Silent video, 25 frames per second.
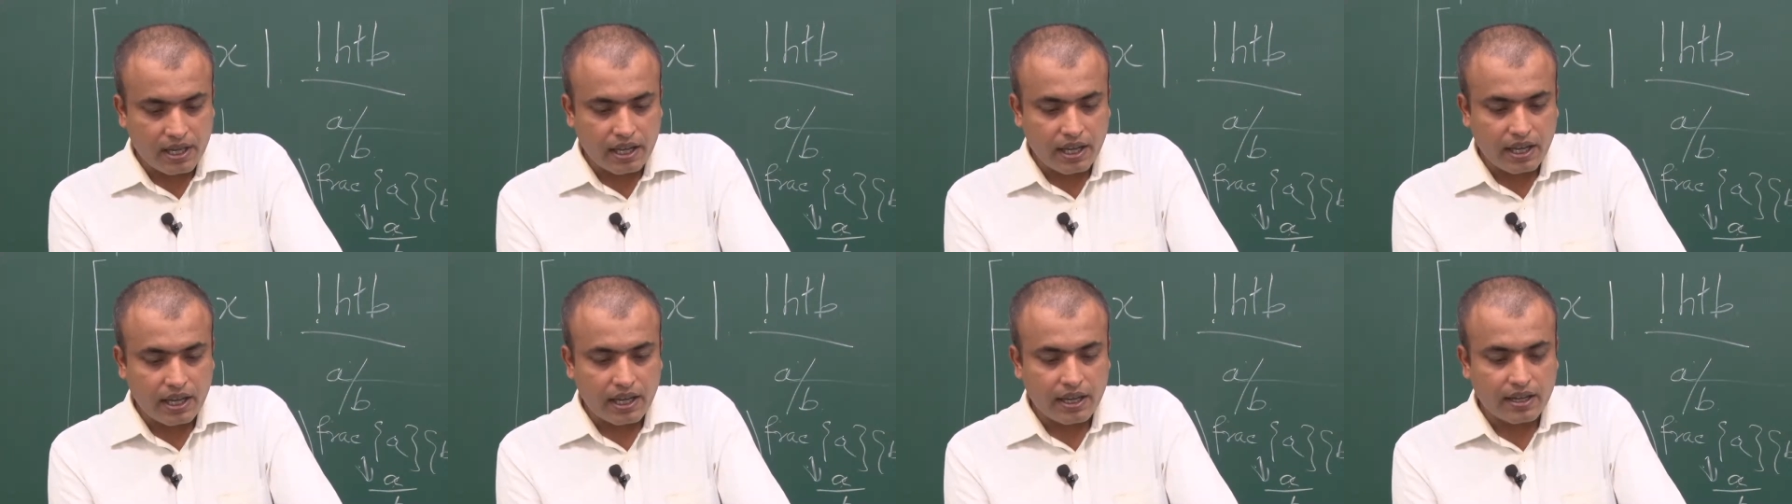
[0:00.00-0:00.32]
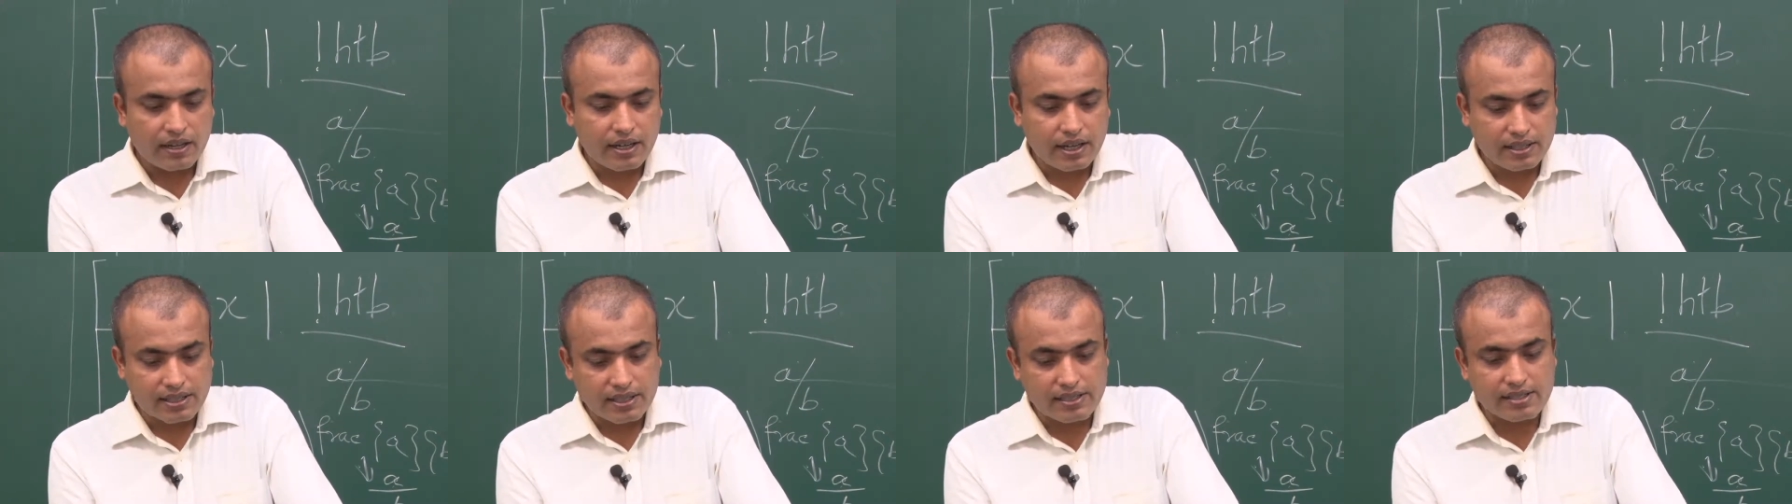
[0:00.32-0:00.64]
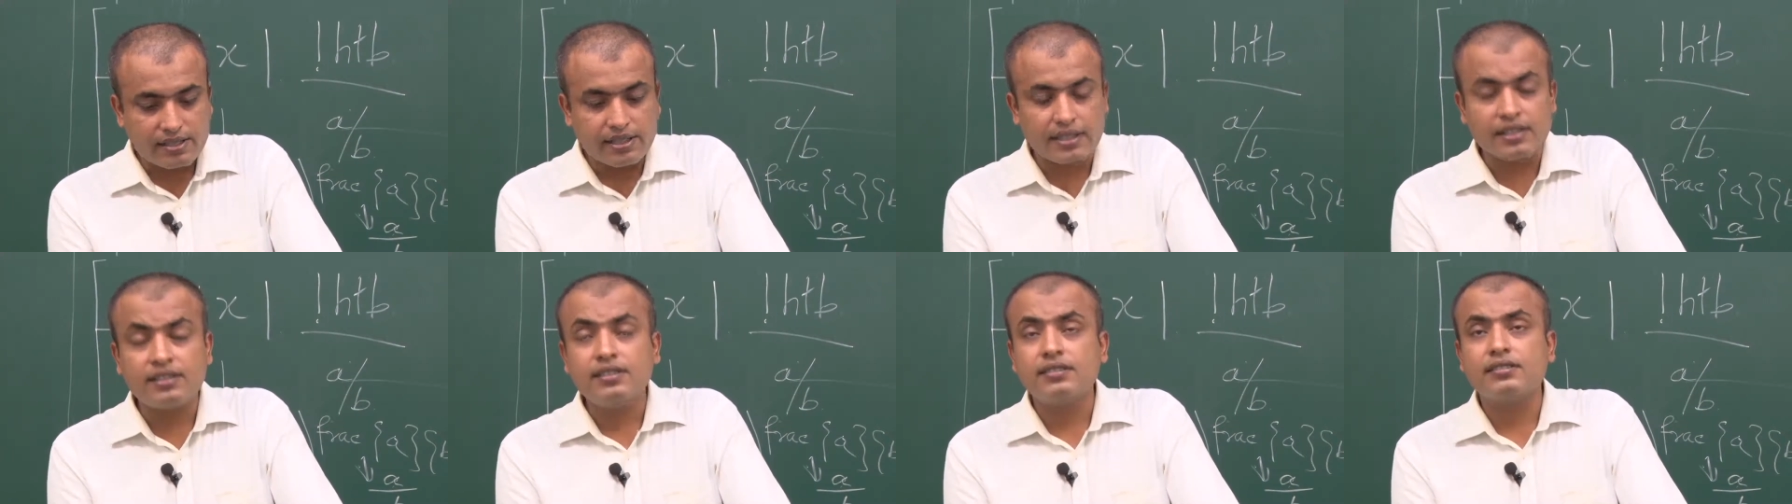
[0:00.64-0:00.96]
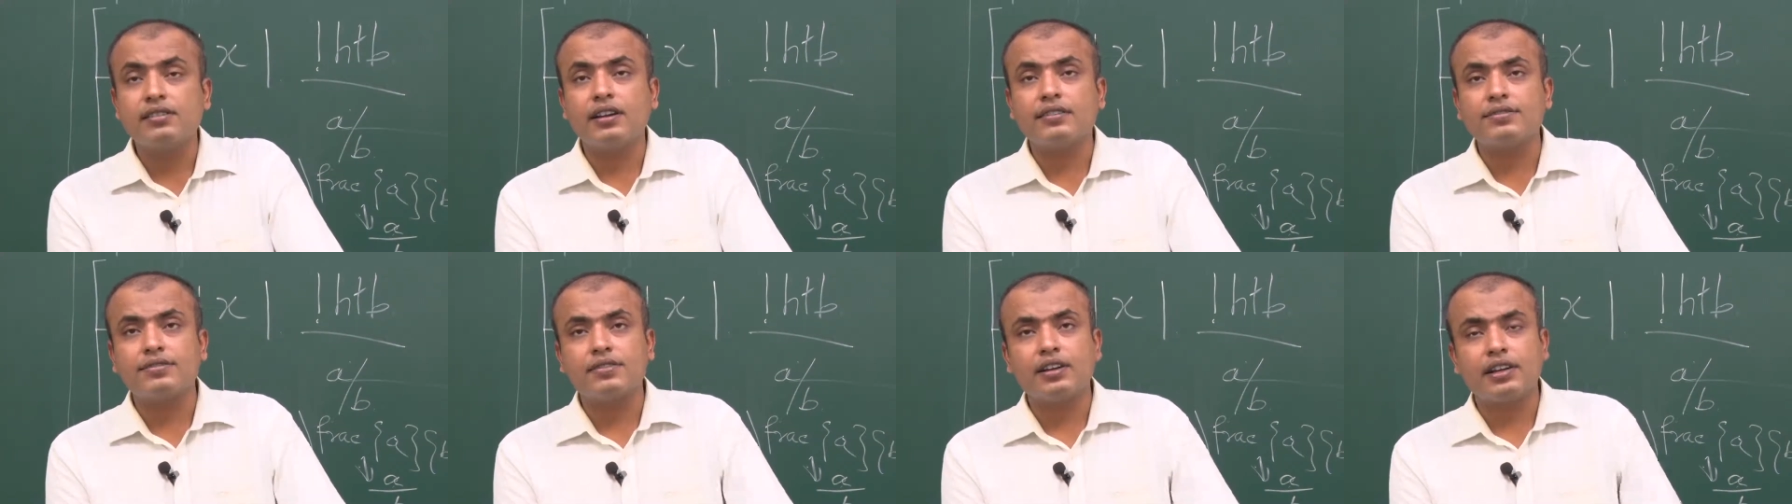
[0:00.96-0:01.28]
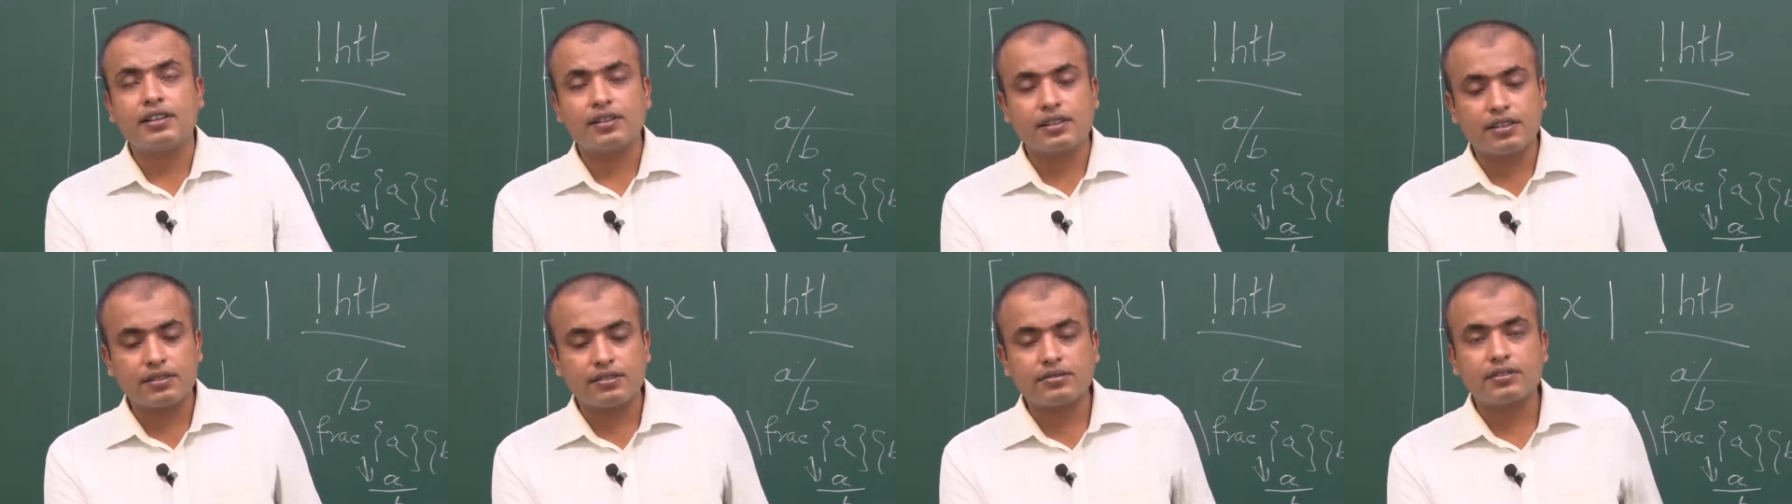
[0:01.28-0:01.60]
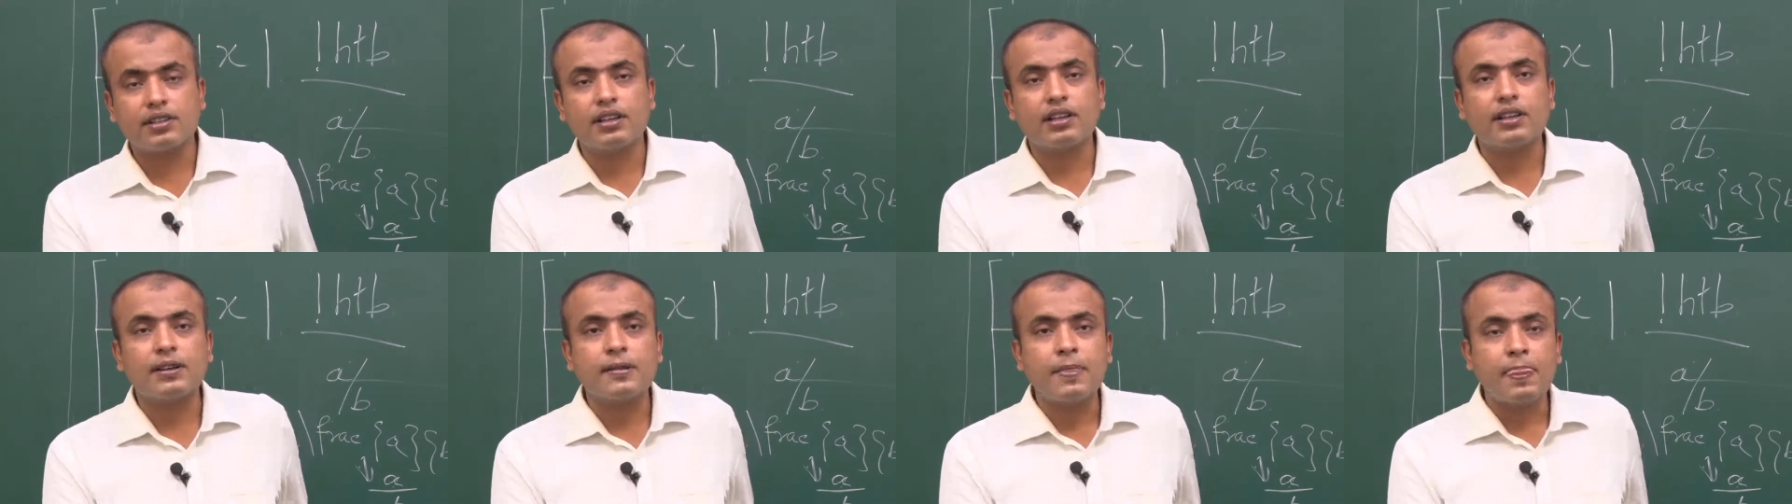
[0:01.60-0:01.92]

And as I said, we have to adhere to the